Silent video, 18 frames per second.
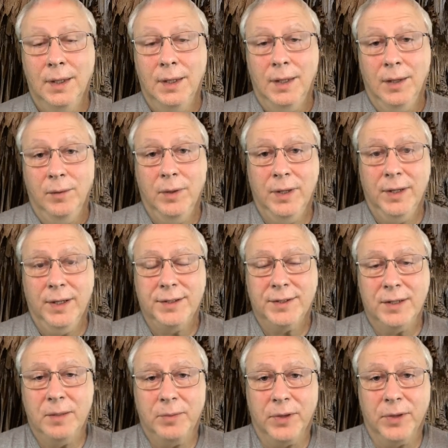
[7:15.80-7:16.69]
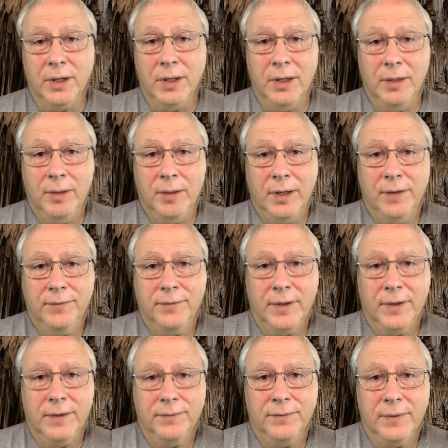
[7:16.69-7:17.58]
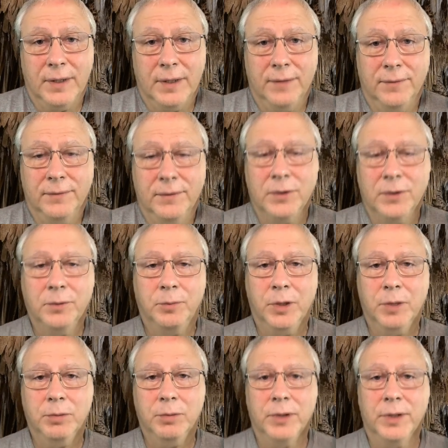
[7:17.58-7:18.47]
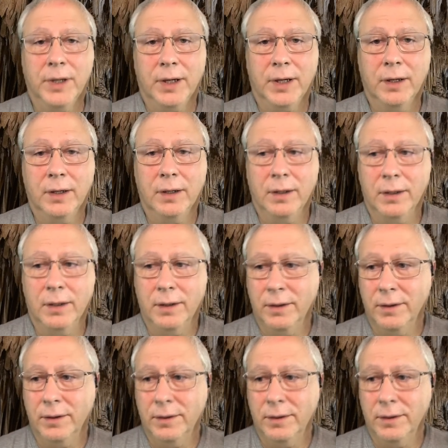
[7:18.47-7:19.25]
Well, that's something. I mean, I know people that are